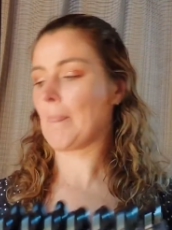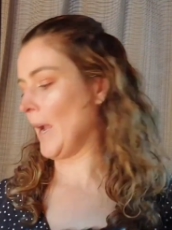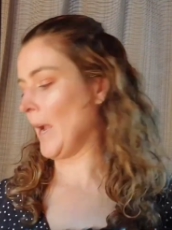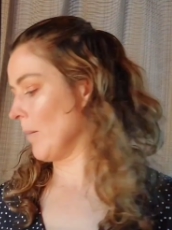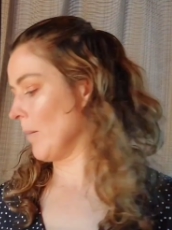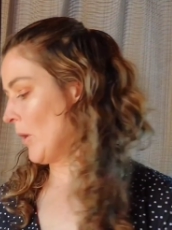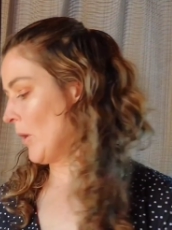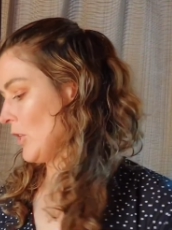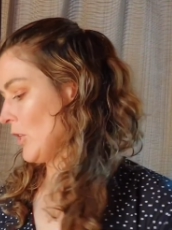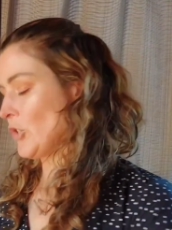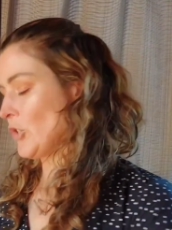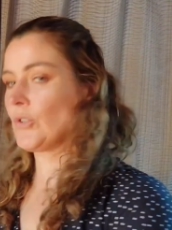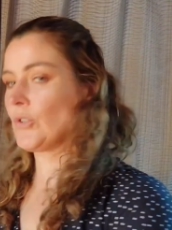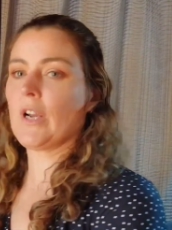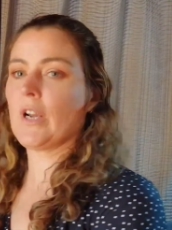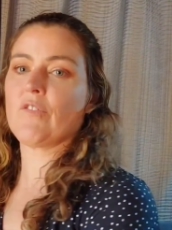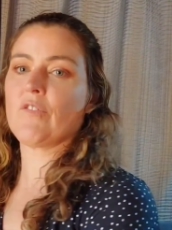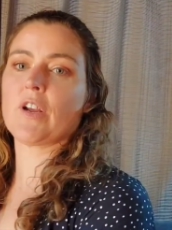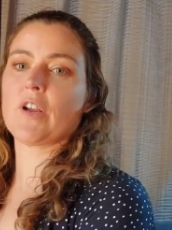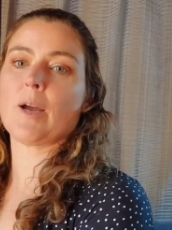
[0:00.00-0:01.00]
I
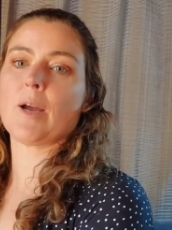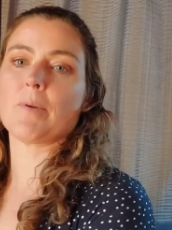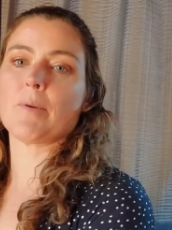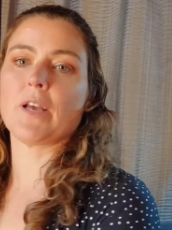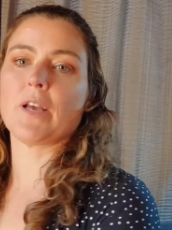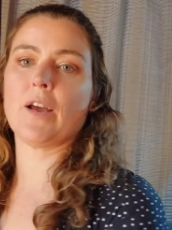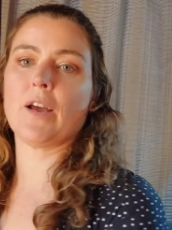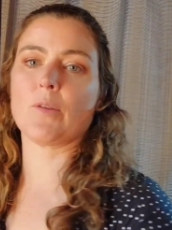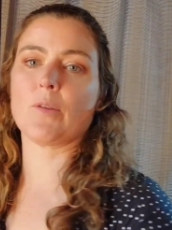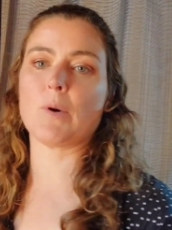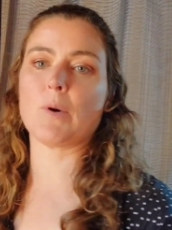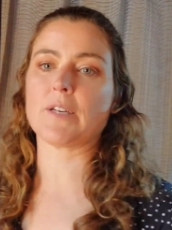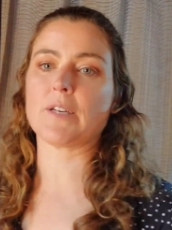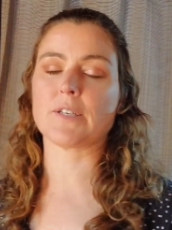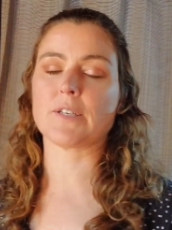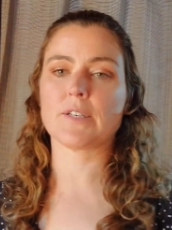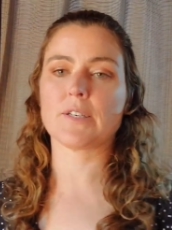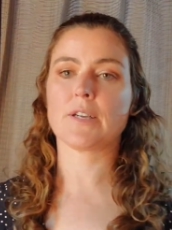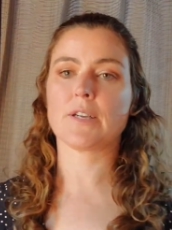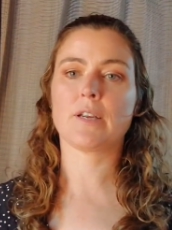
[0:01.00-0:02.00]
do have a couple of other
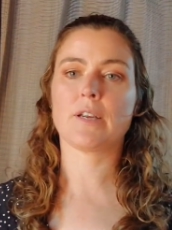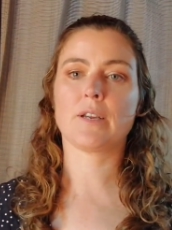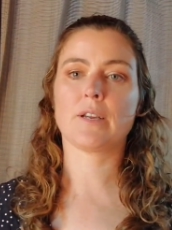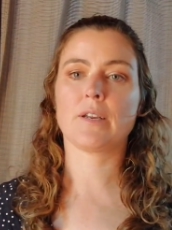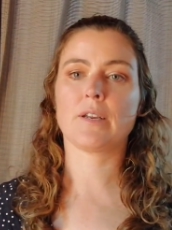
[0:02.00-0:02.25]
ones